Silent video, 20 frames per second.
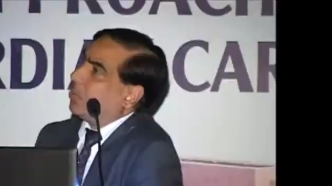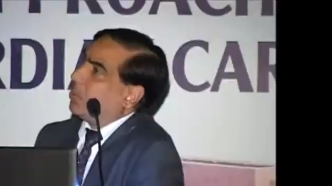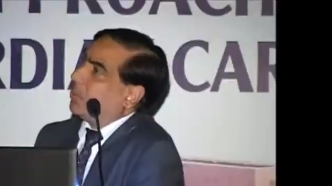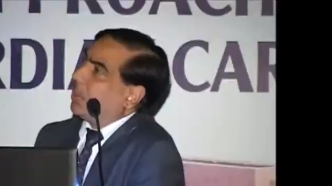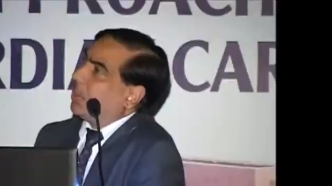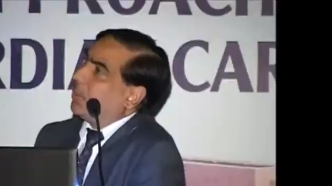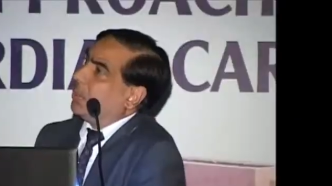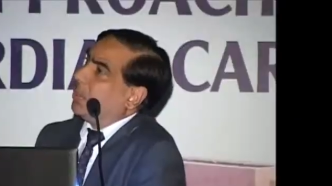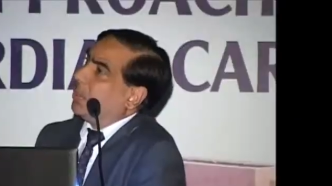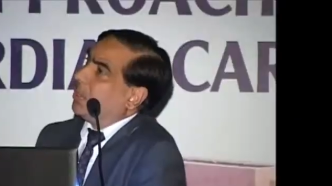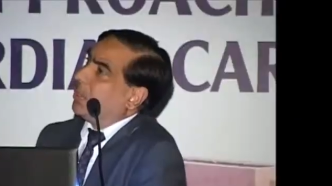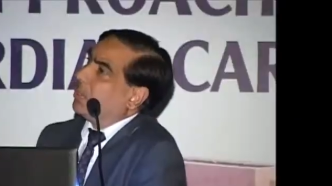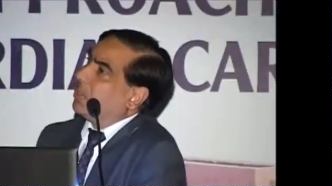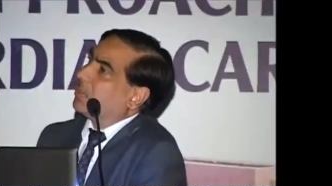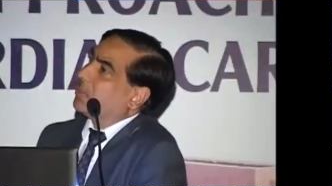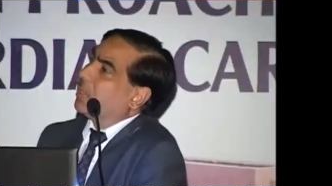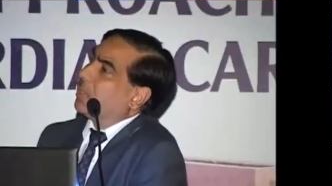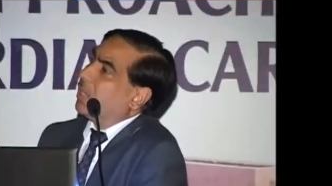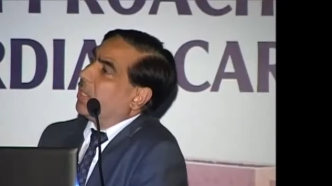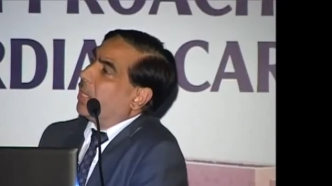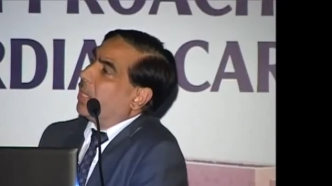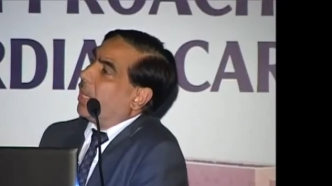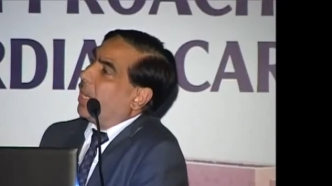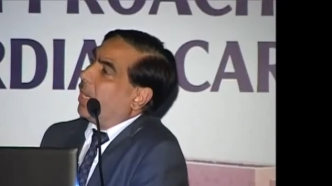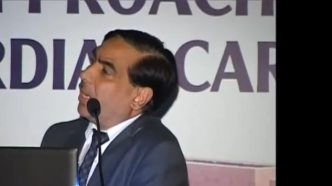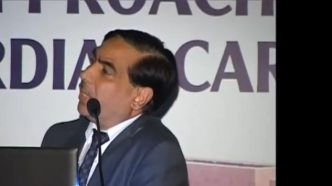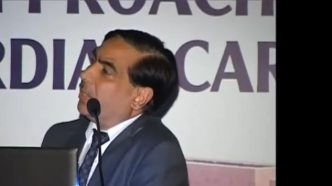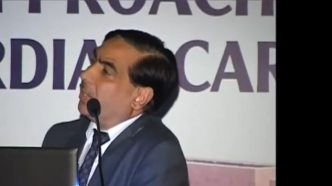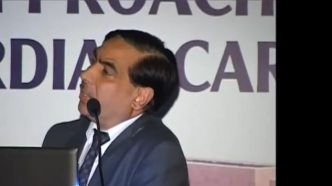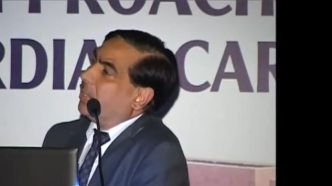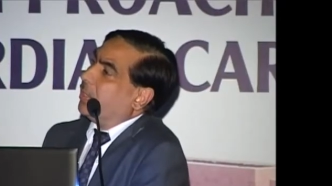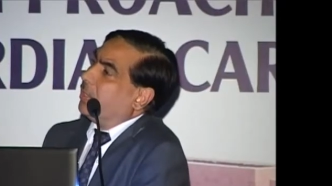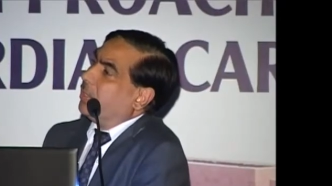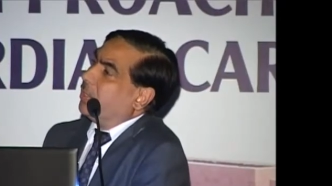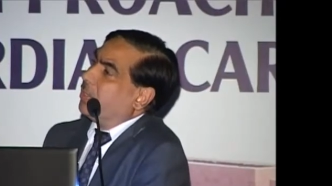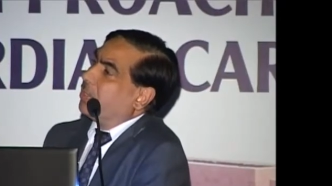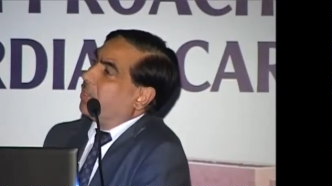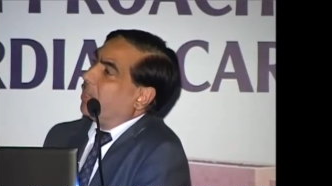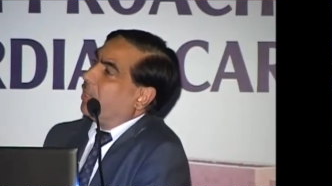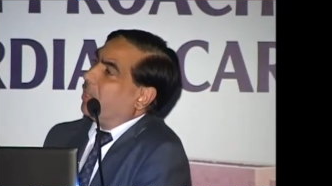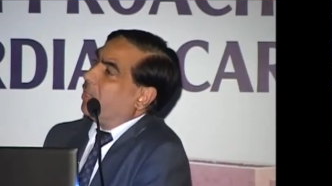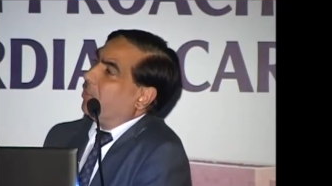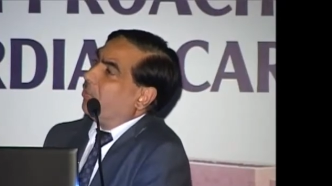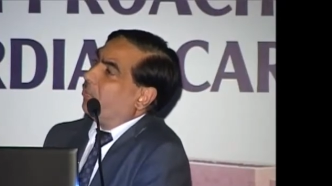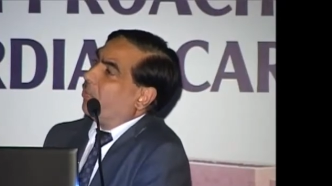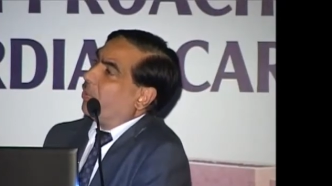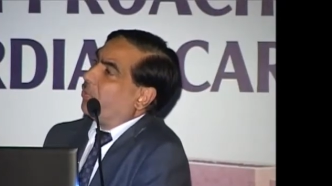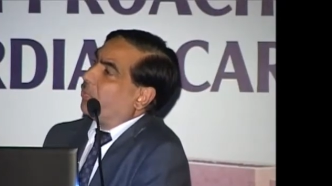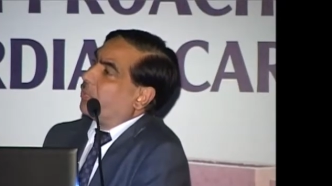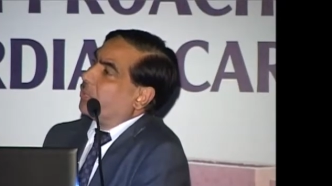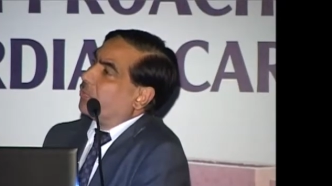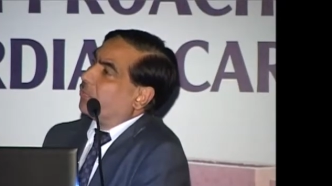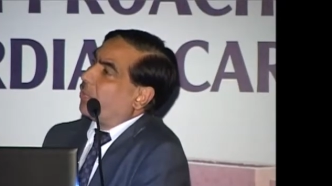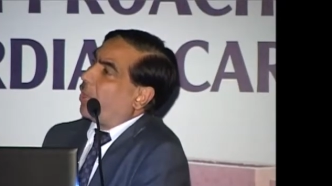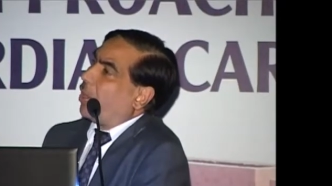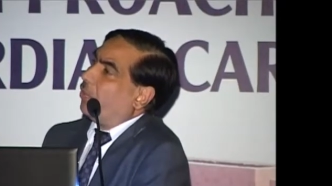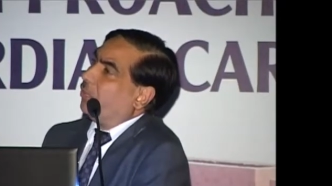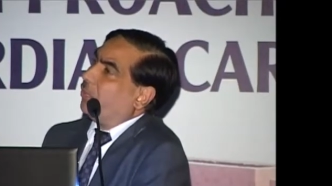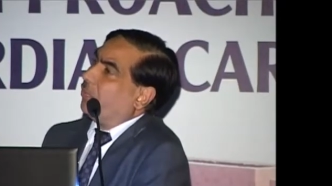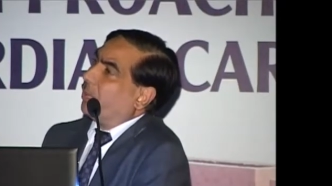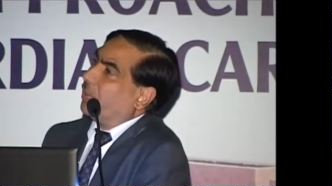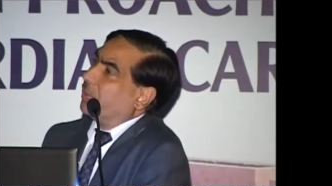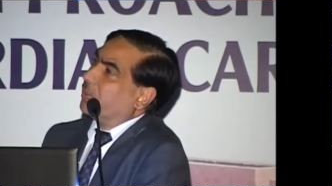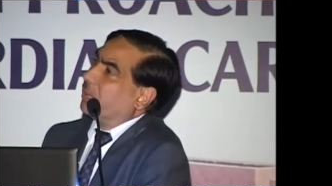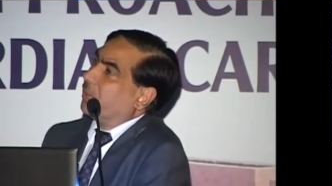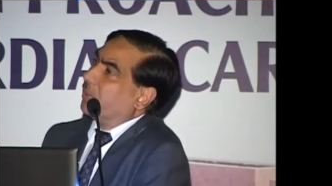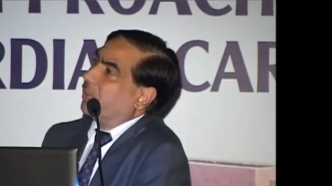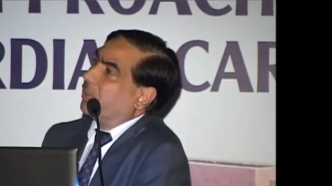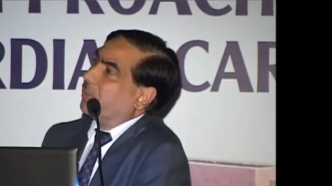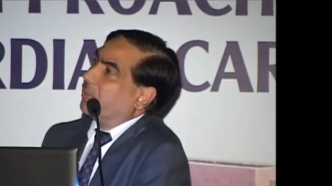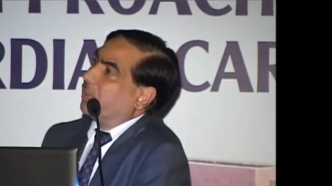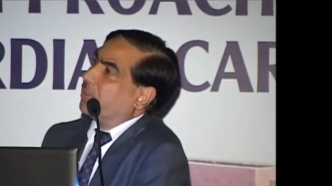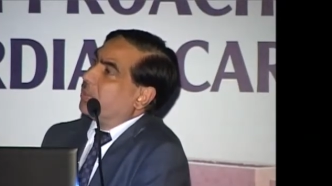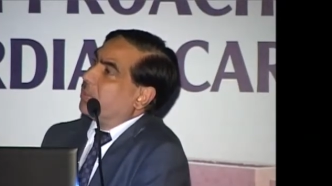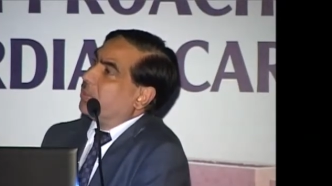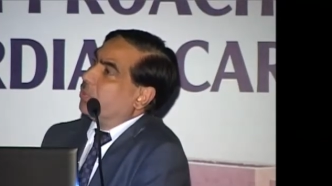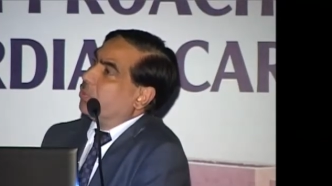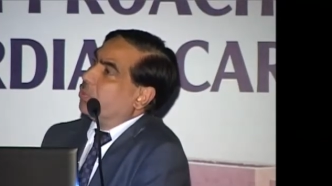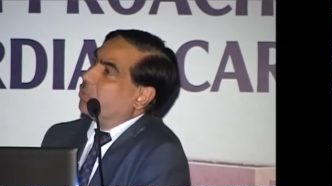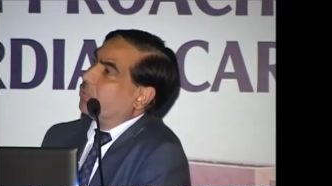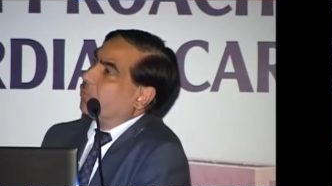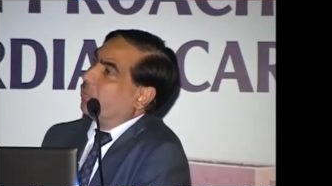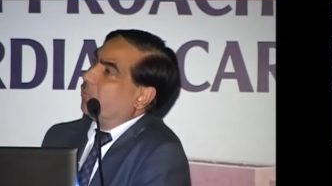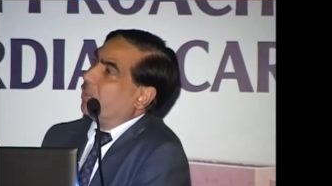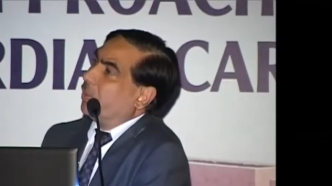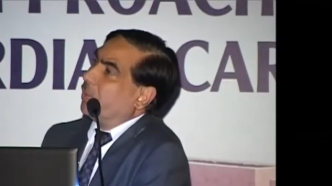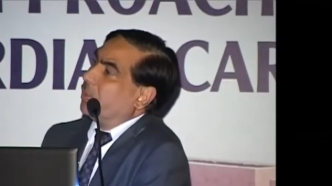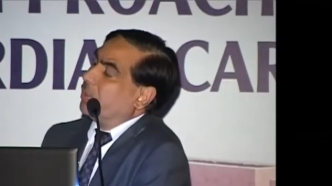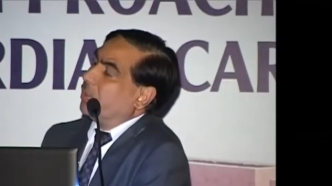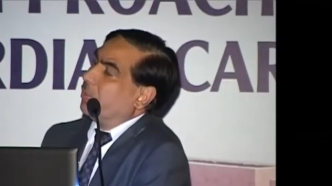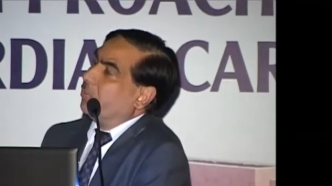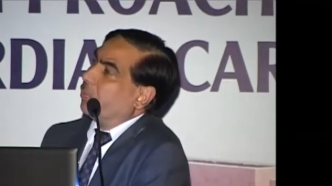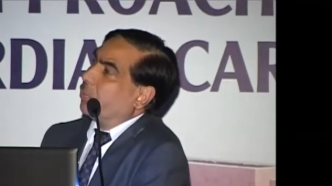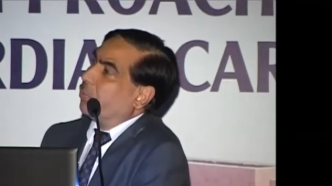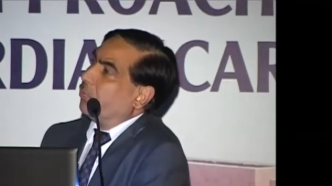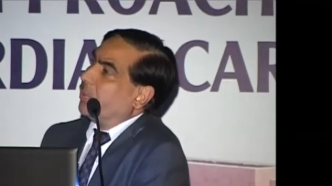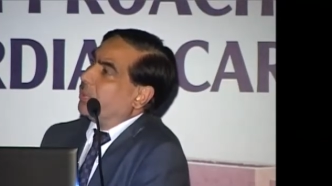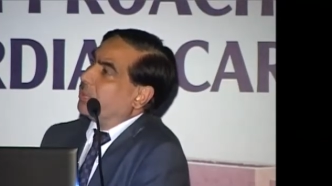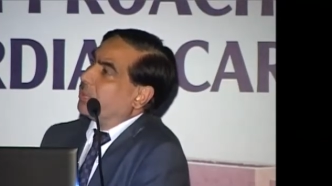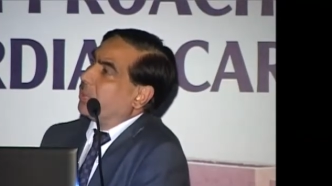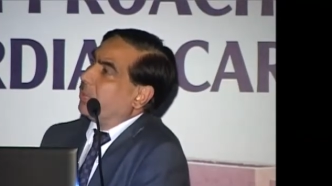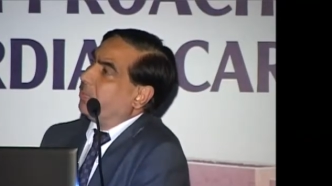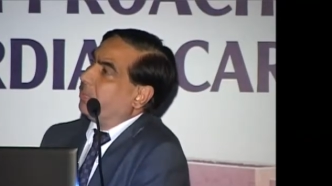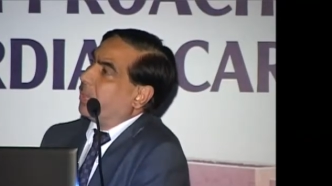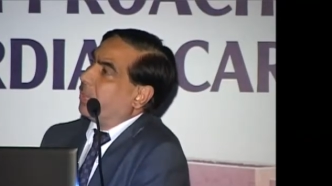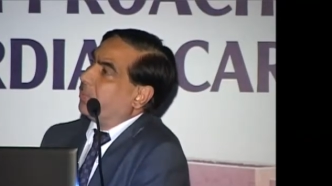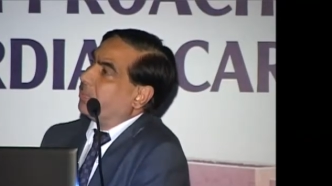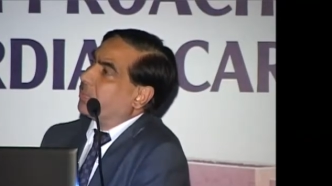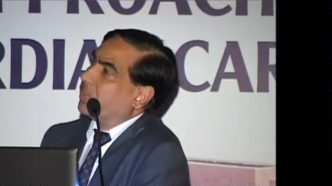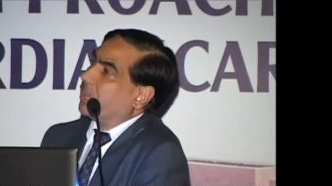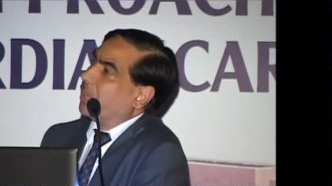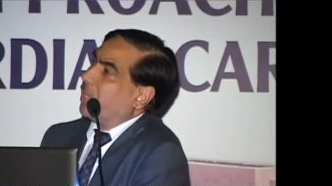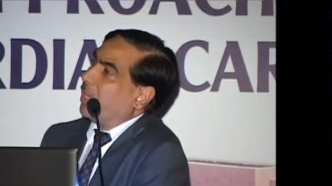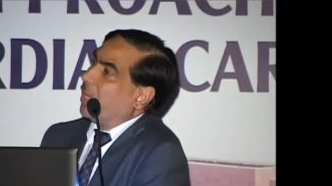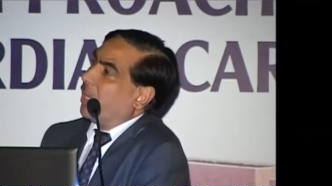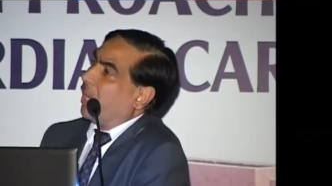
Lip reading: about 10 years, And initially, what was found was that this is useful is improving symptoms,